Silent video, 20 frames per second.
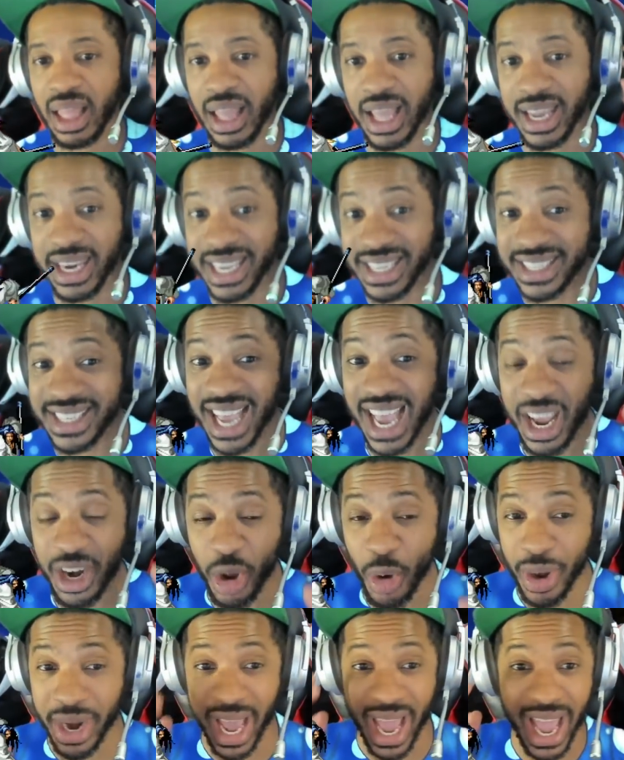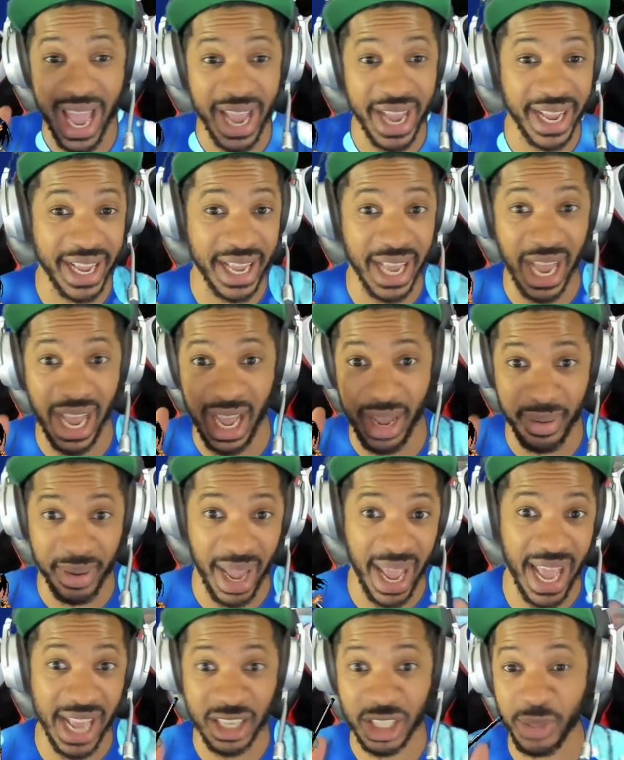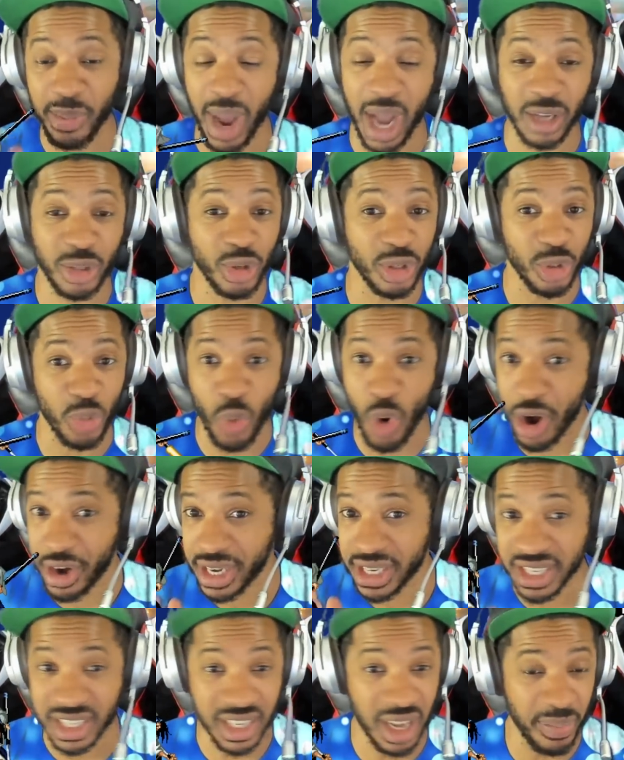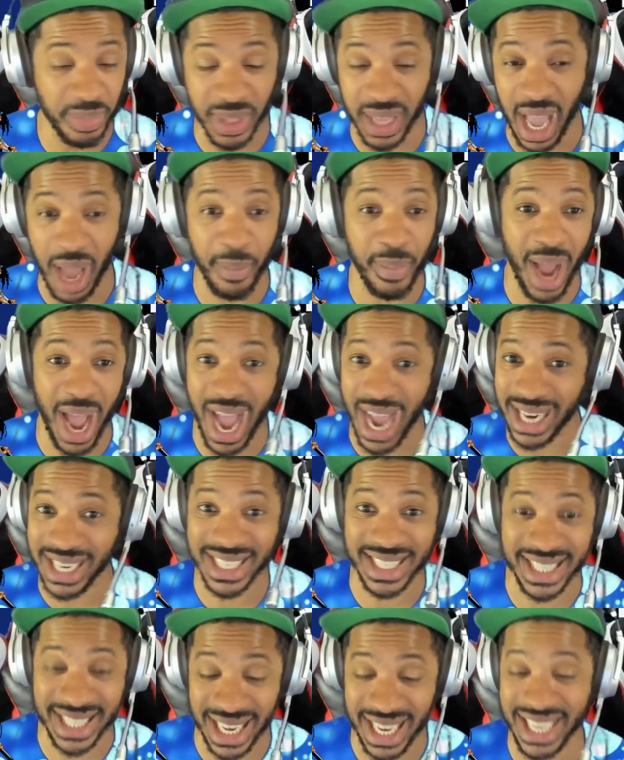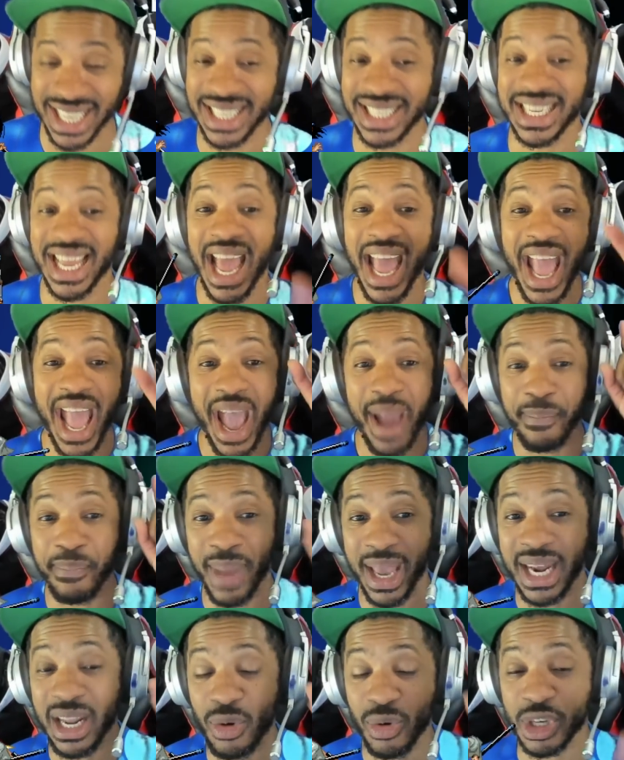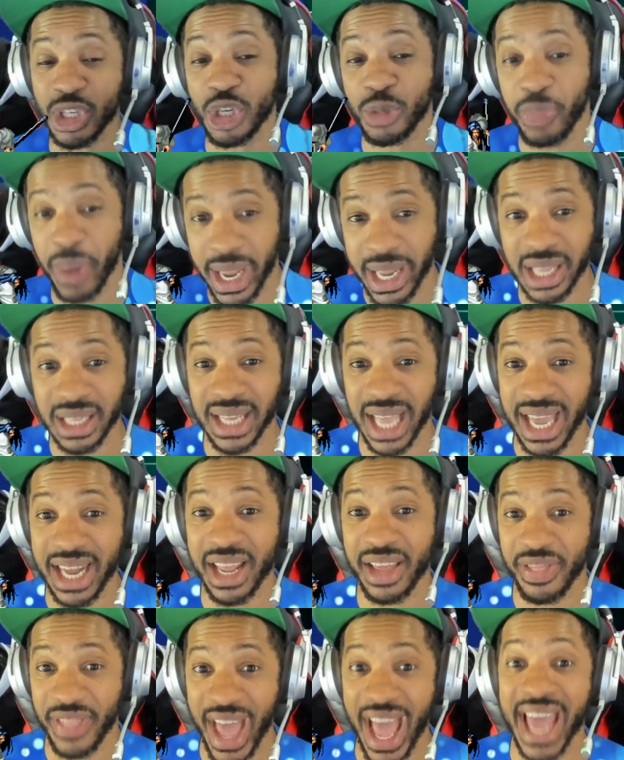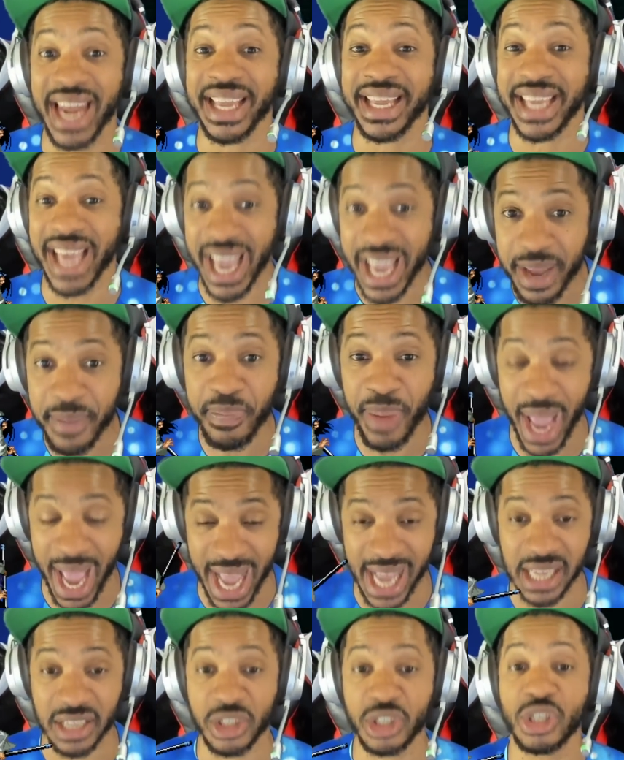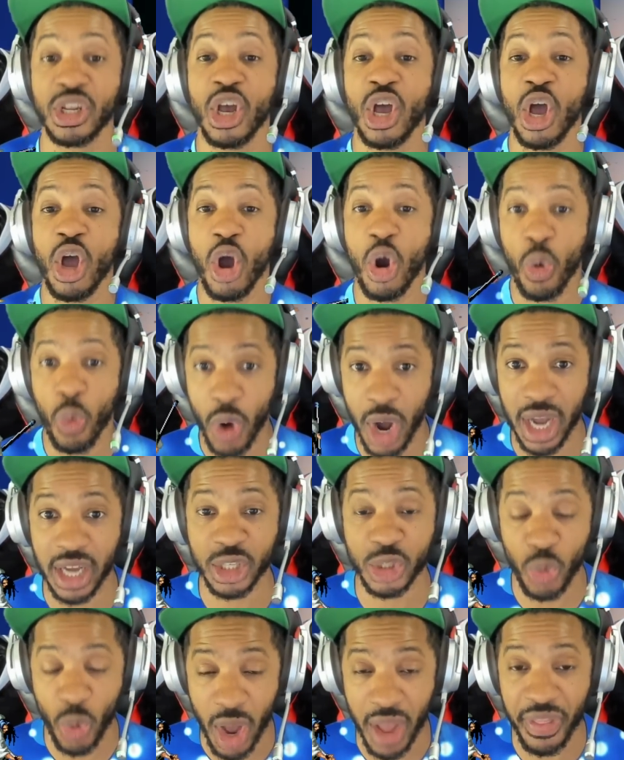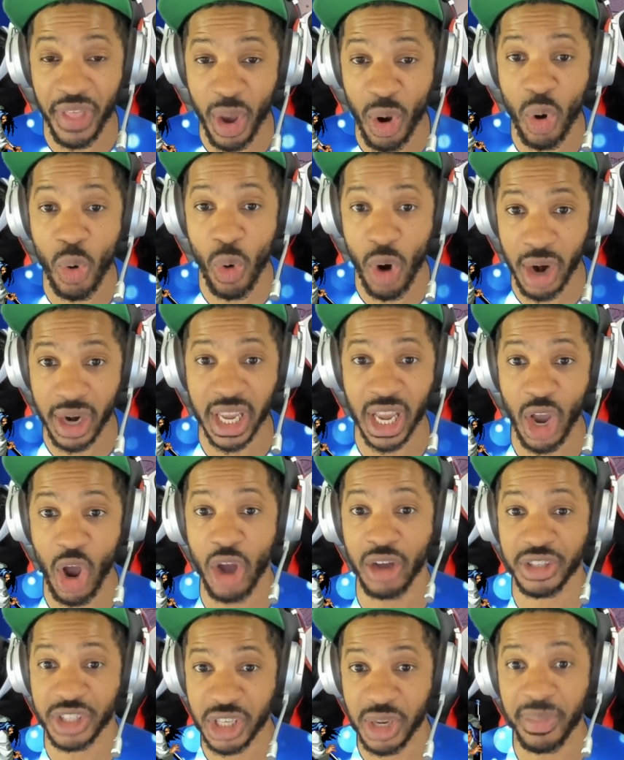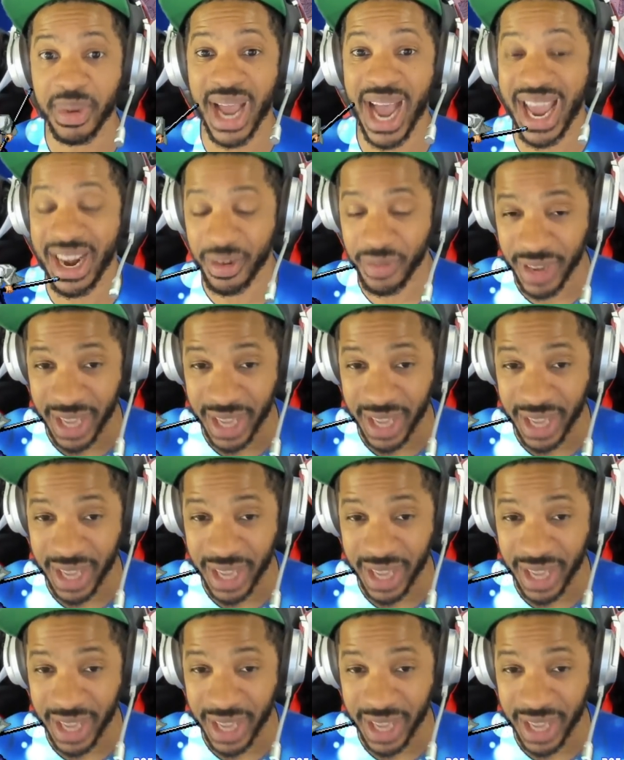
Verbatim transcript: Nintendo and, and, Xbox was working something out behind the scenes, and many were speculating that Game Pass was what they were working on, some kind of